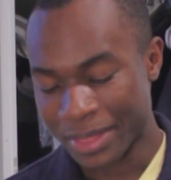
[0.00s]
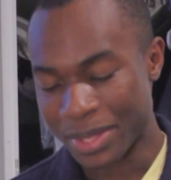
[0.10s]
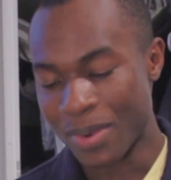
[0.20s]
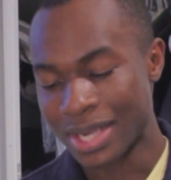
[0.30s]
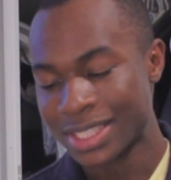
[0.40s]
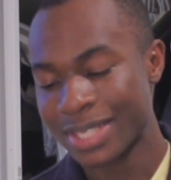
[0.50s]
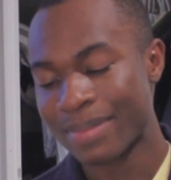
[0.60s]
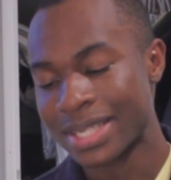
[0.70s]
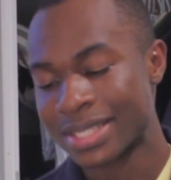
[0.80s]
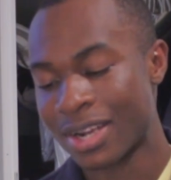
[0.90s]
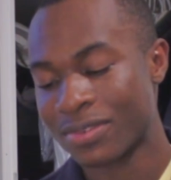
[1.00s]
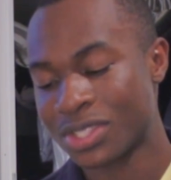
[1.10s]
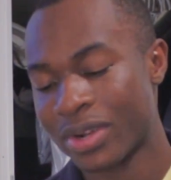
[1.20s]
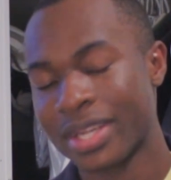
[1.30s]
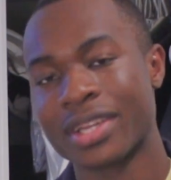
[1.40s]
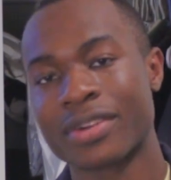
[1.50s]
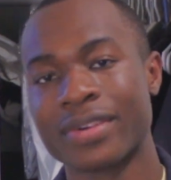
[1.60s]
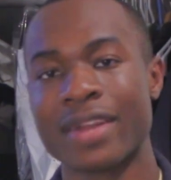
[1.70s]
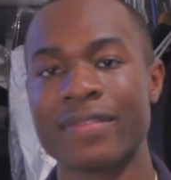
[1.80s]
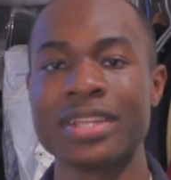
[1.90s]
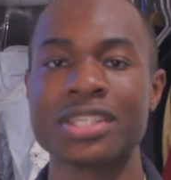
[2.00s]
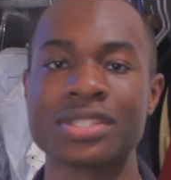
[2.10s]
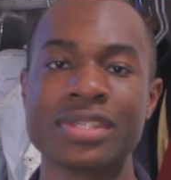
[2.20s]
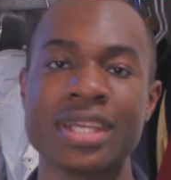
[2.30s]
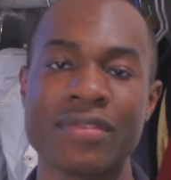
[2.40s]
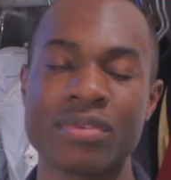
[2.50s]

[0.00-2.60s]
Do I see myself joining the creative industry?